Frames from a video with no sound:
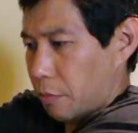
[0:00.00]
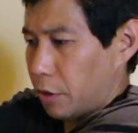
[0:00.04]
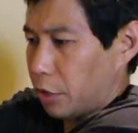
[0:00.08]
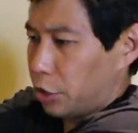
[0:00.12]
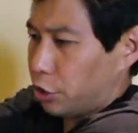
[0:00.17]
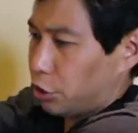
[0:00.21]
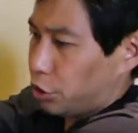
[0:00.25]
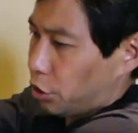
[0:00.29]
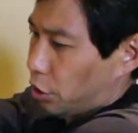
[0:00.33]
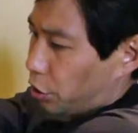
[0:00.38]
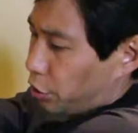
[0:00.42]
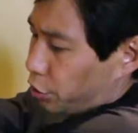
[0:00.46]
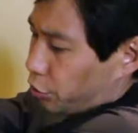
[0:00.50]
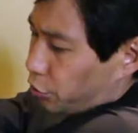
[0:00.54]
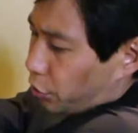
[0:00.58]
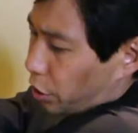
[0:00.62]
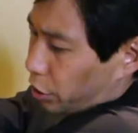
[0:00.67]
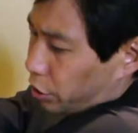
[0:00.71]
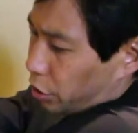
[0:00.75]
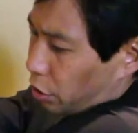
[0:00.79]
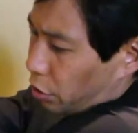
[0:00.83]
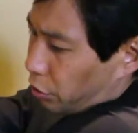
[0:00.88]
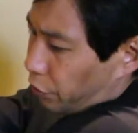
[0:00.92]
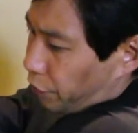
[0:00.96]
make sure you
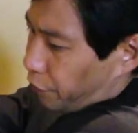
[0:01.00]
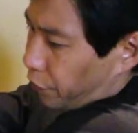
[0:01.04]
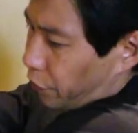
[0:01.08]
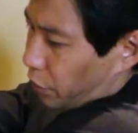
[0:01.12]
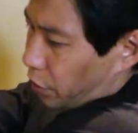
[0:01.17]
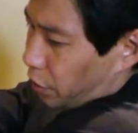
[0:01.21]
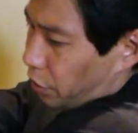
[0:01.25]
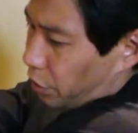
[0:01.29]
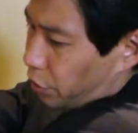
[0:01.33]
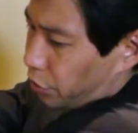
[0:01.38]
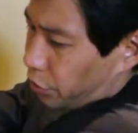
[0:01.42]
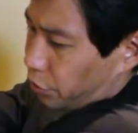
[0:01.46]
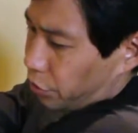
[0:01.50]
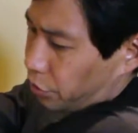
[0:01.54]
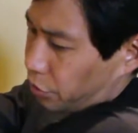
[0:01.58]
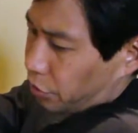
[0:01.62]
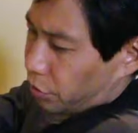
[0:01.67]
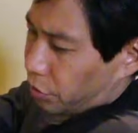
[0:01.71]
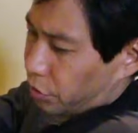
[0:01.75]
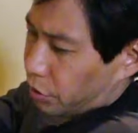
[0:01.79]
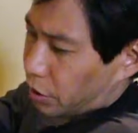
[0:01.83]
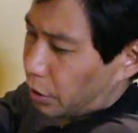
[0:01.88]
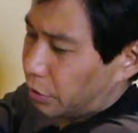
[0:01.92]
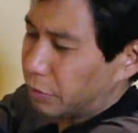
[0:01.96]
stretch all the fingers.
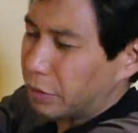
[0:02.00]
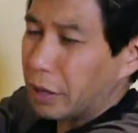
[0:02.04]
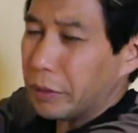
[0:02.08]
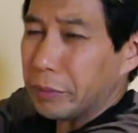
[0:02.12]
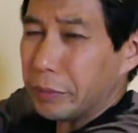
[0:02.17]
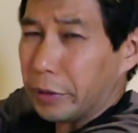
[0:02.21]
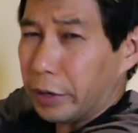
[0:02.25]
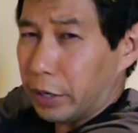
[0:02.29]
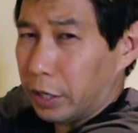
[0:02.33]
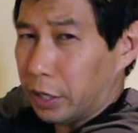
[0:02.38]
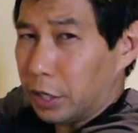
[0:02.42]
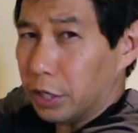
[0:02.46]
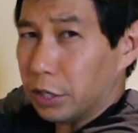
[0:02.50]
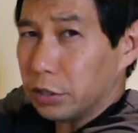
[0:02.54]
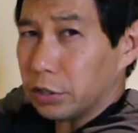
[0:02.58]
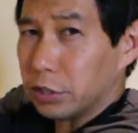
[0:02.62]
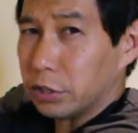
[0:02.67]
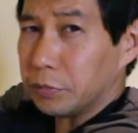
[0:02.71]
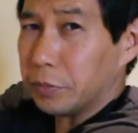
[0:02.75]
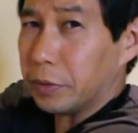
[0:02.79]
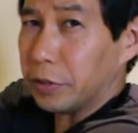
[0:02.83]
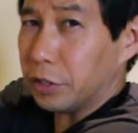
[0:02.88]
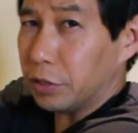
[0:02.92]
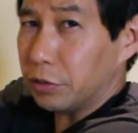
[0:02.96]
Sometimes it
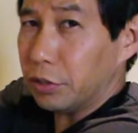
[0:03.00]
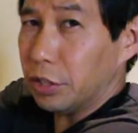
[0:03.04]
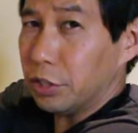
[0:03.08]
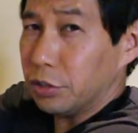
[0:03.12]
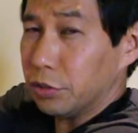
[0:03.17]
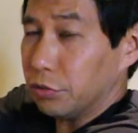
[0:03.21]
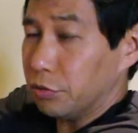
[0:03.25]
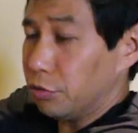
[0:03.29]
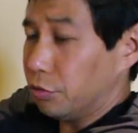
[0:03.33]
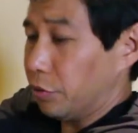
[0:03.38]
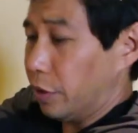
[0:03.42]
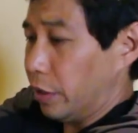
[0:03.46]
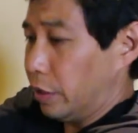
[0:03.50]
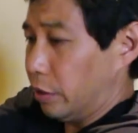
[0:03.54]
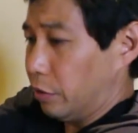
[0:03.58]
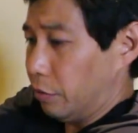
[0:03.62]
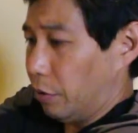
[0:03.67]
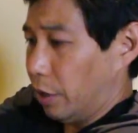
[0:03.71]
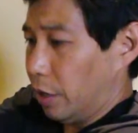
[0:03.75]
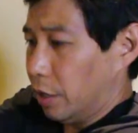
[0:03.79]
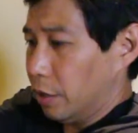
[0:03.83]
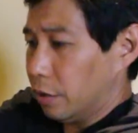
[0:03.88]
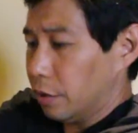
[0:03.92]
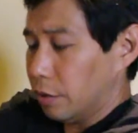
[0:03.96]
hurts, but you need to do it
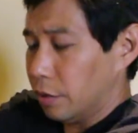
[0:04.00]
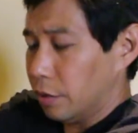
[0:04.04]
anyway.